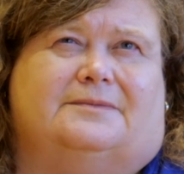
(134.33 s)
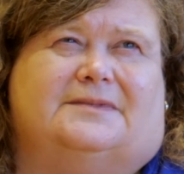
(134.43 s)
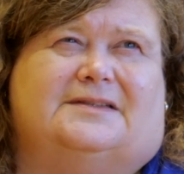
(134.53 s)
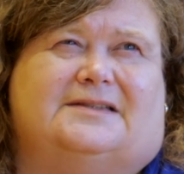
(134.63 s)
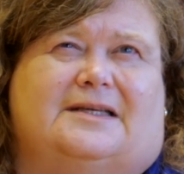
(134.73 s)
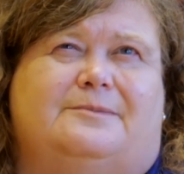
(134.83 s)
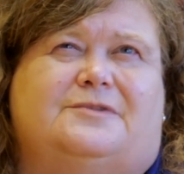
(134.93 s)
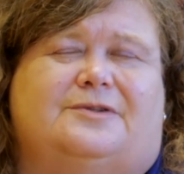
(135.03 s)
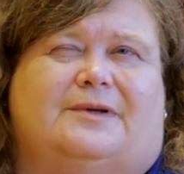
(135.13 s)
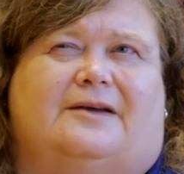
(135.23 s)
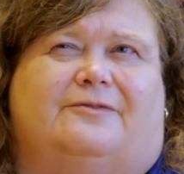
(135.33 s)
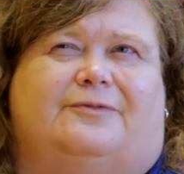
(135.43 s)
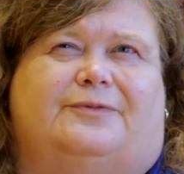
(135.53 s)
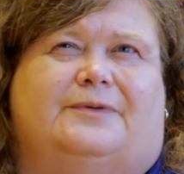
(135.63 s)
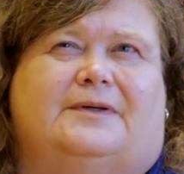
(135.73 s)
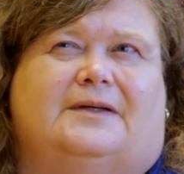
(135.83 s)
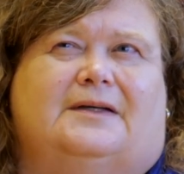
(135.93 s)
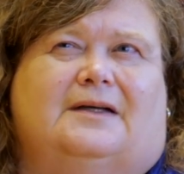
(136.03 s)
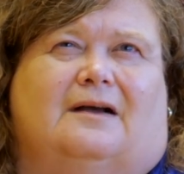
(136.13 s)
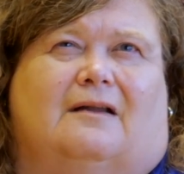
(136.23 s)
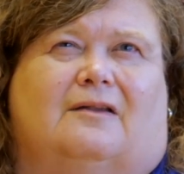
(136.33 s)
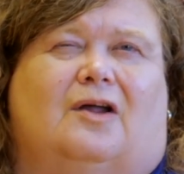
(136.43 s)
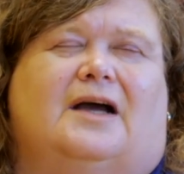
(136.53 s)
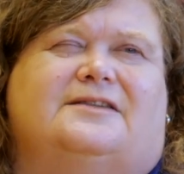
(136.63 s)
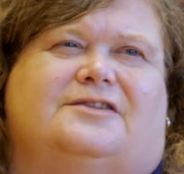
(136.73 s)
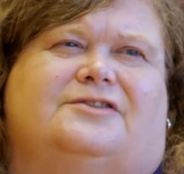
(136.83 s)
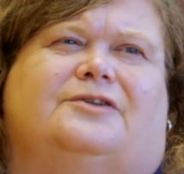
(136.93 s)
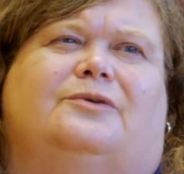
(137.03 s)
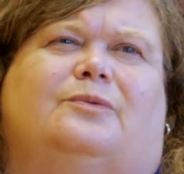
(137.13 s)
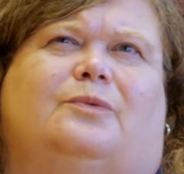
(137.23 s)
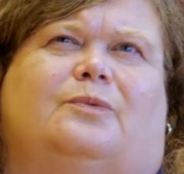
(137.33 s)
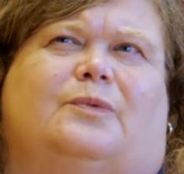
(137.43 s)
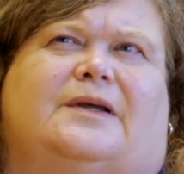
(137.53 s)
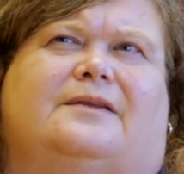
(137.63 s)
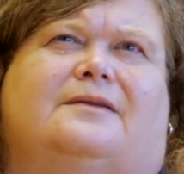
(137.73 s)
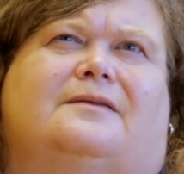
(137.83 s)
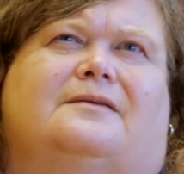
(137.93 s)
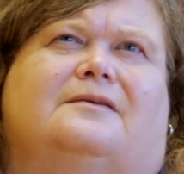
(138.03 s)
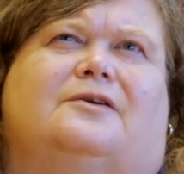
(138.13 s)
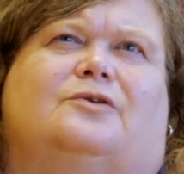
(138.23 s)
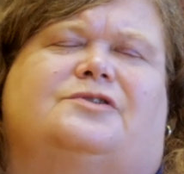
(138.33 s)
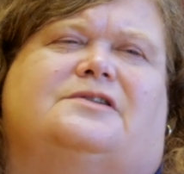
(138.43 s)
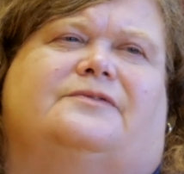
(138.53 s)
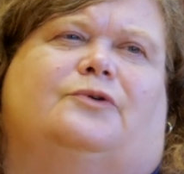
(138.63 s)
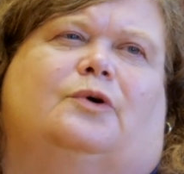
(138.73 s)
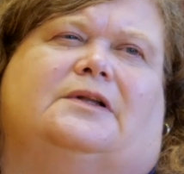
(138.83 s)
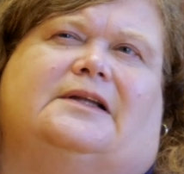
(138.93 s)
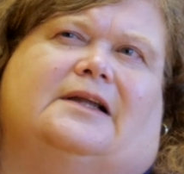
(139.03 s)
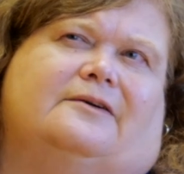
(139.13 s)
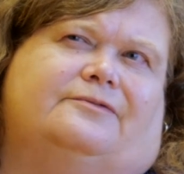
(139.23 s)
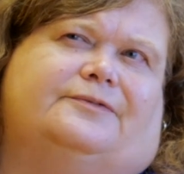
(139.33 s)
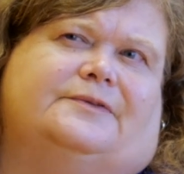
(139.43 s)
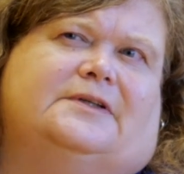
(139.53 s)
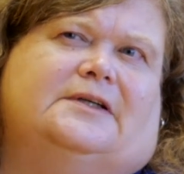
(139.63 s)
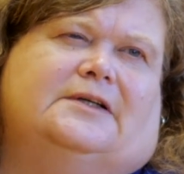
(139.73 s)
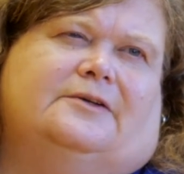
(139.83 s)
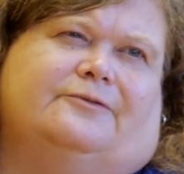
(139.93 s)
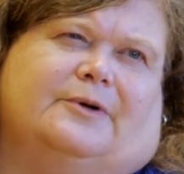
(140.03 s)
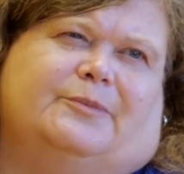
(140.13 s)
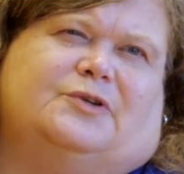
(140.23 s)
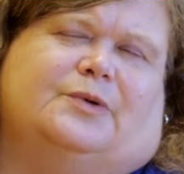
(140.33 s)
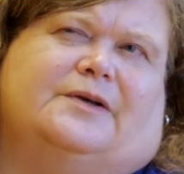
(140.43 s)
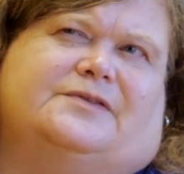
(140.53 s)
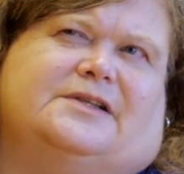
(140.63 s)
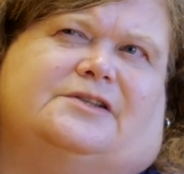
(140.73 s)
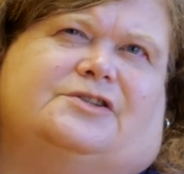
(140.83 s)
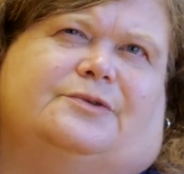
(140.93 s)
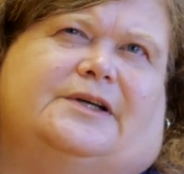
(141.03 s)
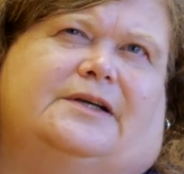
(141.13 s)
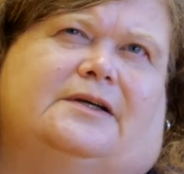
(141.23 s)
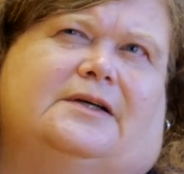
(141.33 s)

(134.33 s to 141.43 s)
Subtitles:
seem to have a lot to do with notions of courtly love from the 12th century.